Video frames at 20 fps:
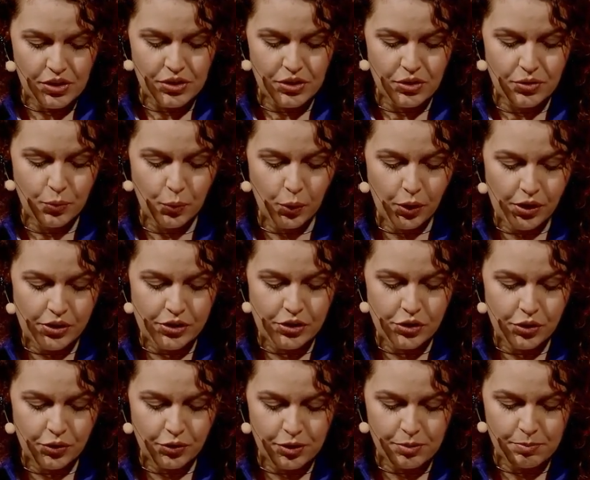to World
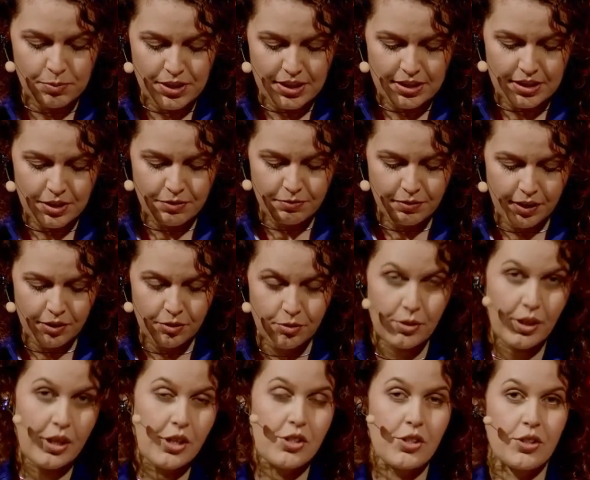Tourism Cities
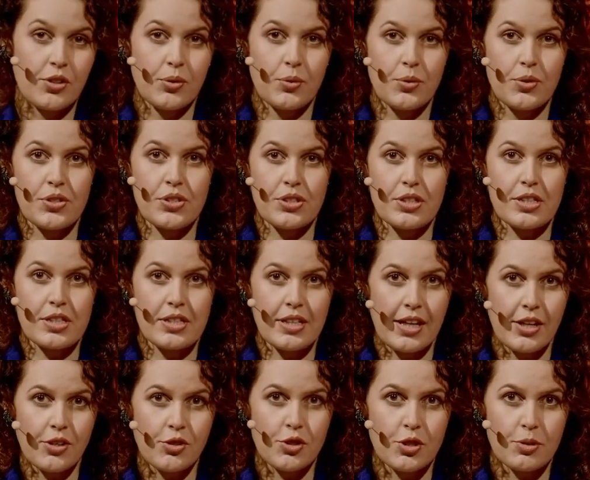Federation, who is the
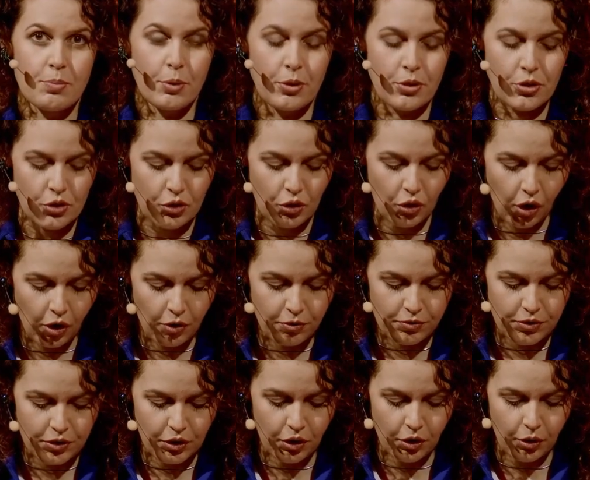stage sponsor of
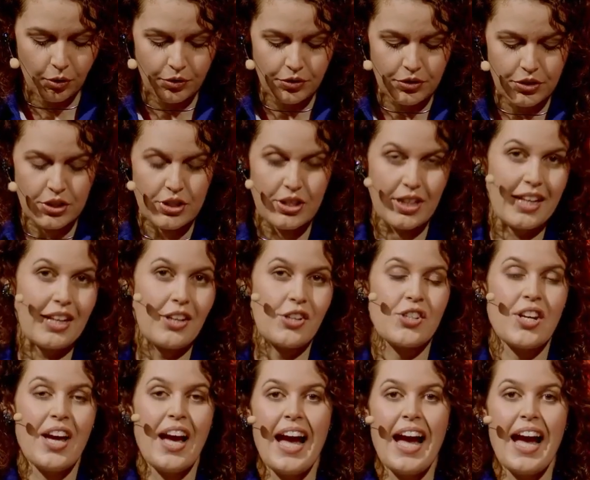the Orange Stage.